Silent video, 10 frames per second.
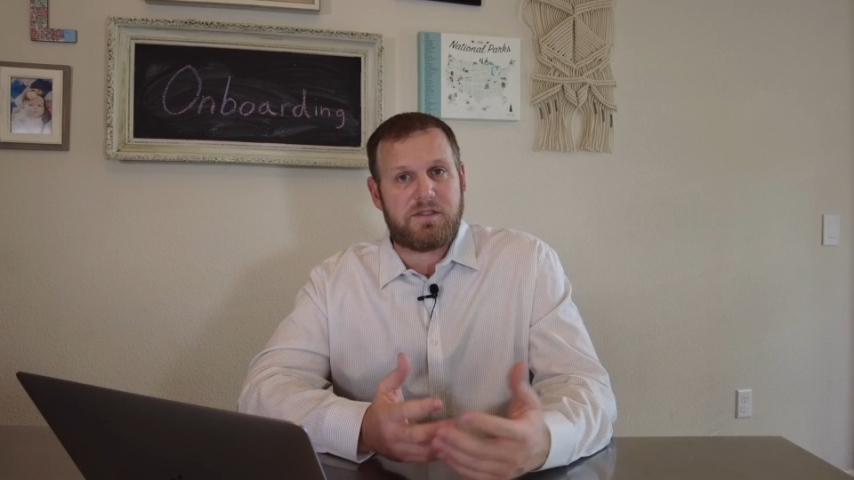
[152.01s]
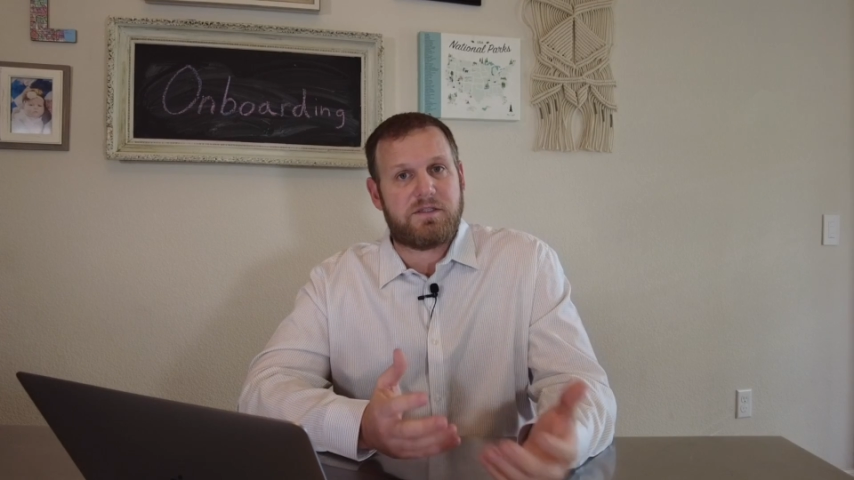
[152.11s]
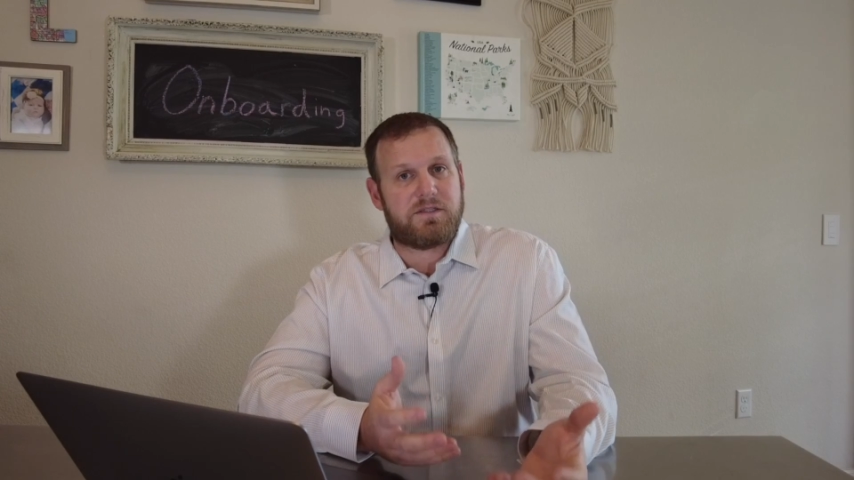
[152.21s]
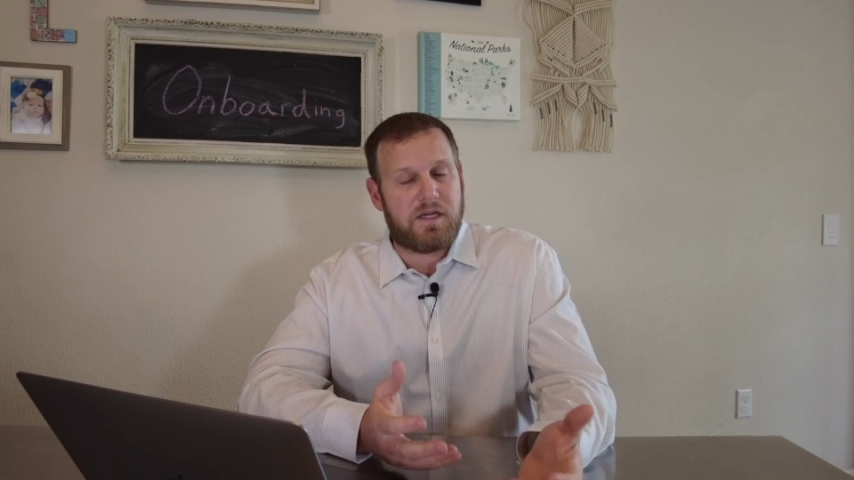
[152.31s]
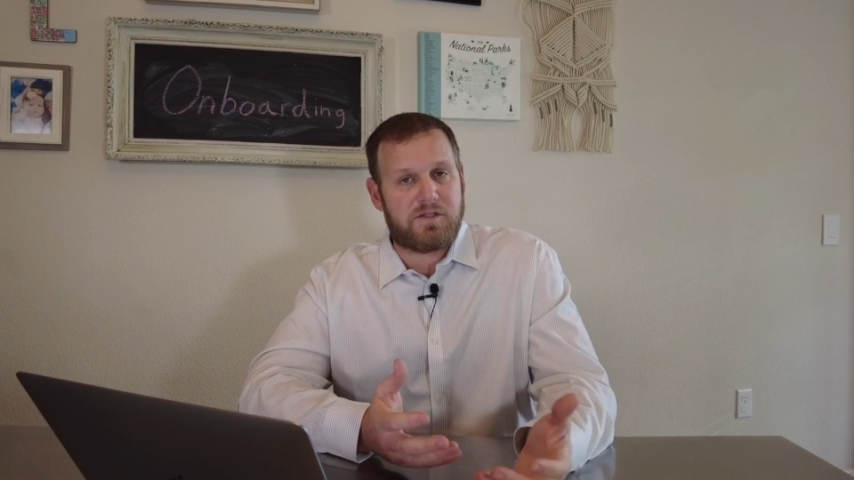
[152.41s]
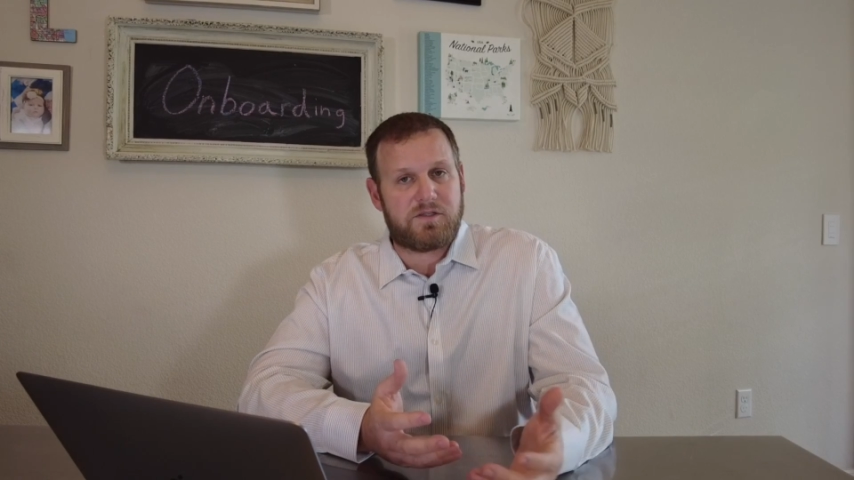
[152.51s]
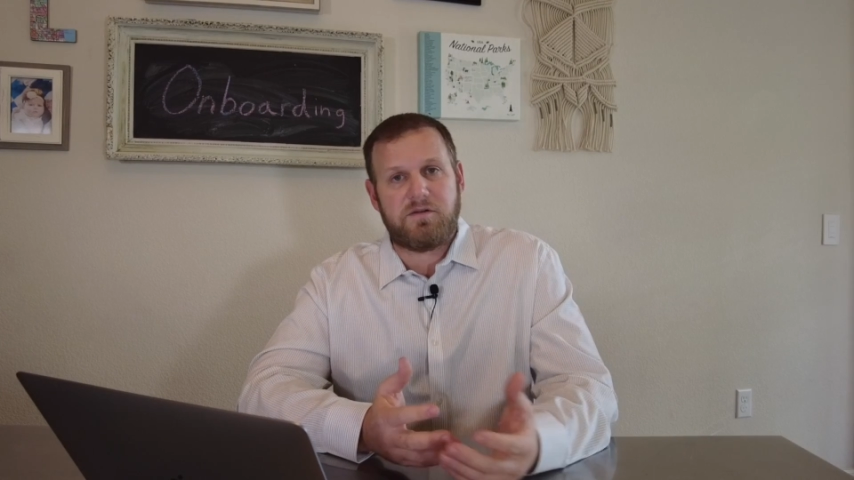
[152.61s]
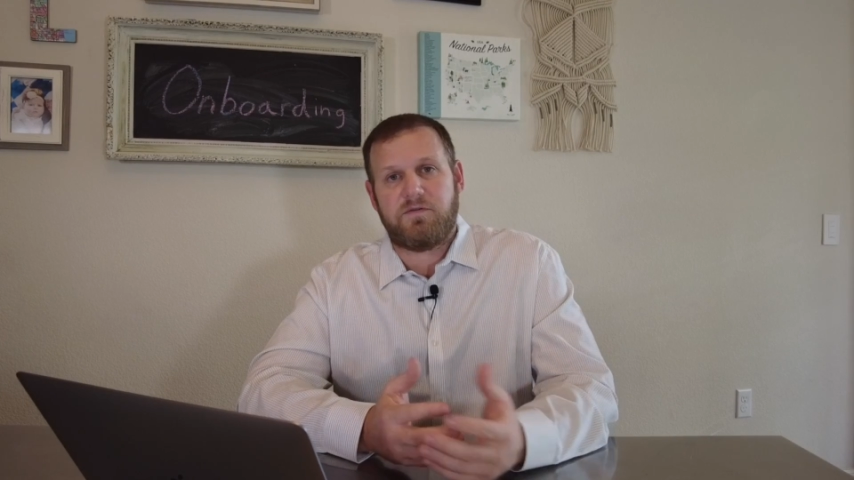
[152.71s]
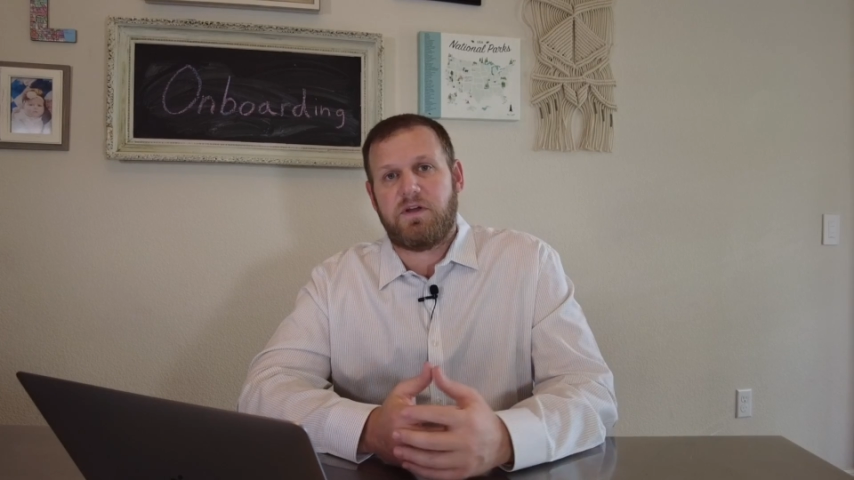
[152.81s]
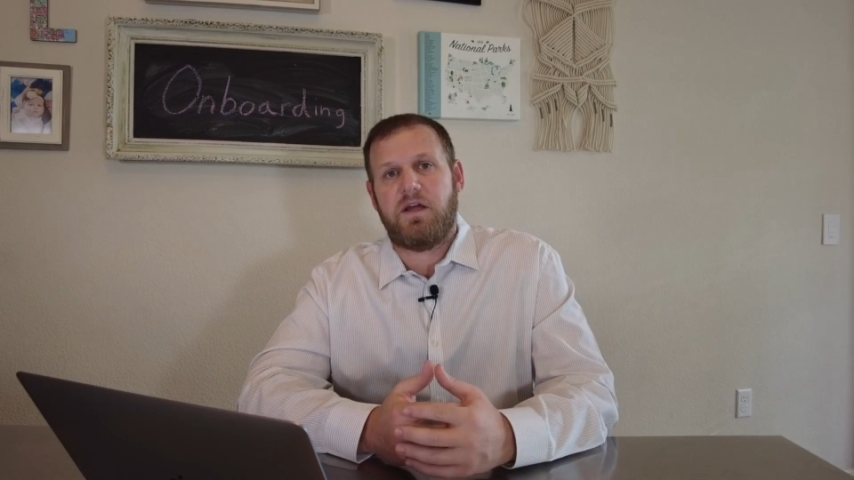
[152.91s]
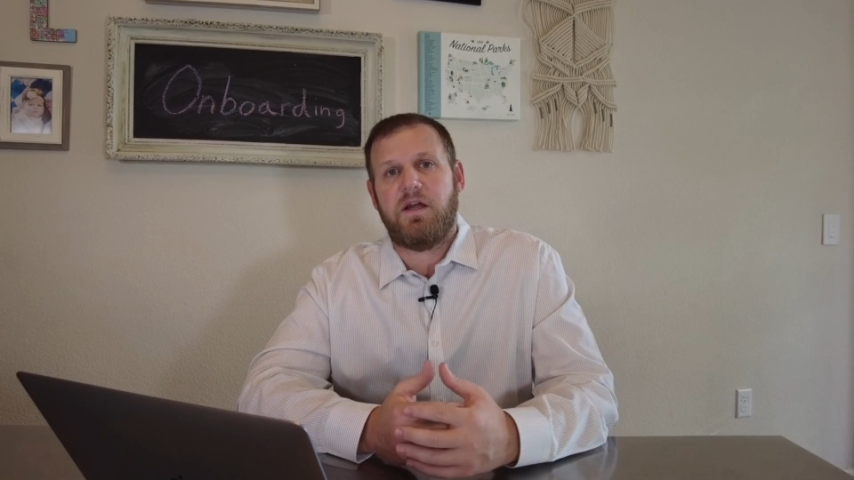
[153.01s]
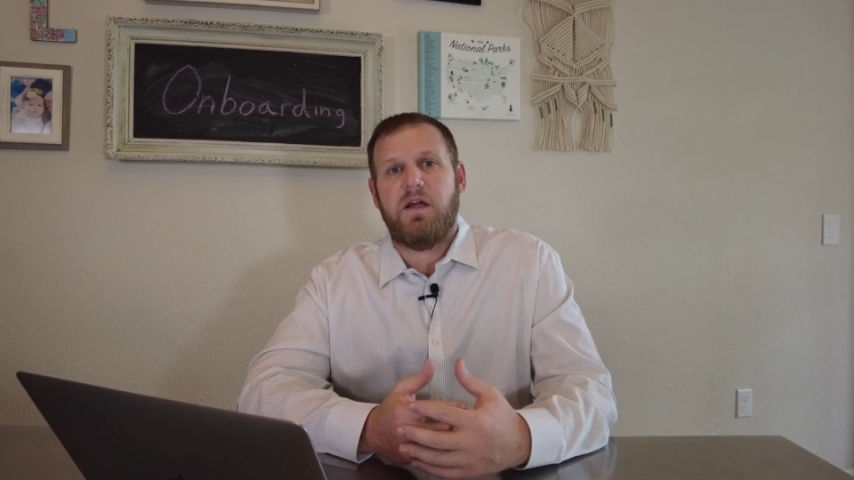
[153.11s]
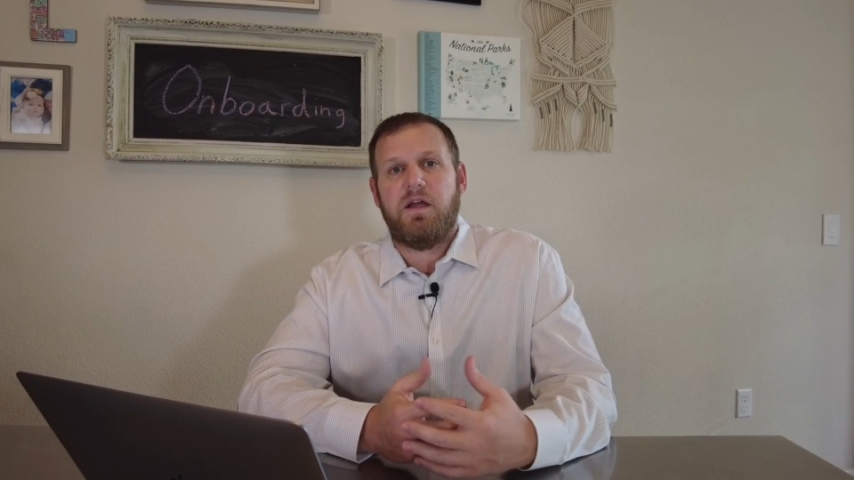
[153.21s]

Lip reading: the site survey,